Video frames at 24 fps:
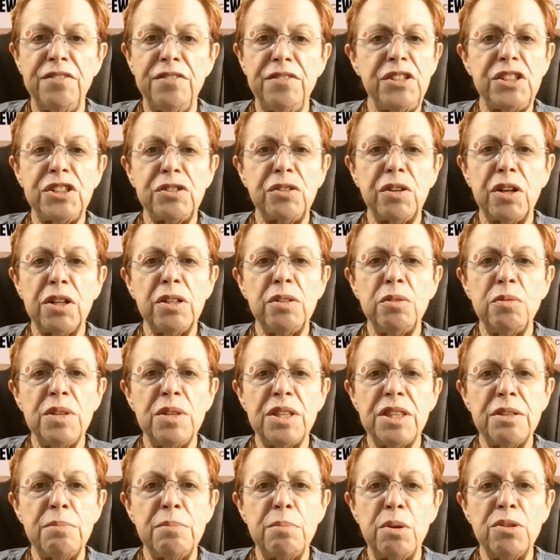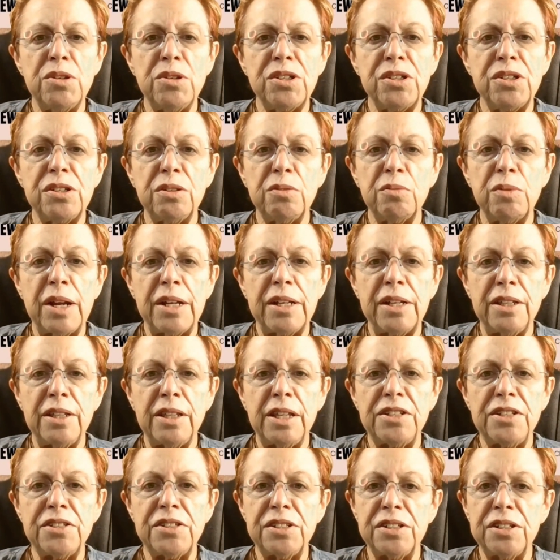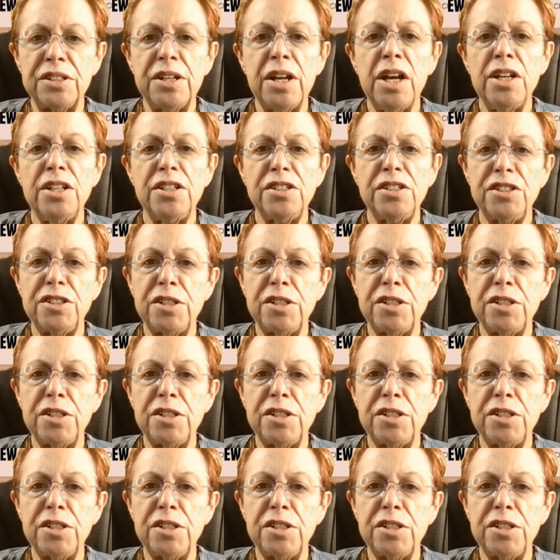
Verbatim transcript: If you struggle with emotional regulation,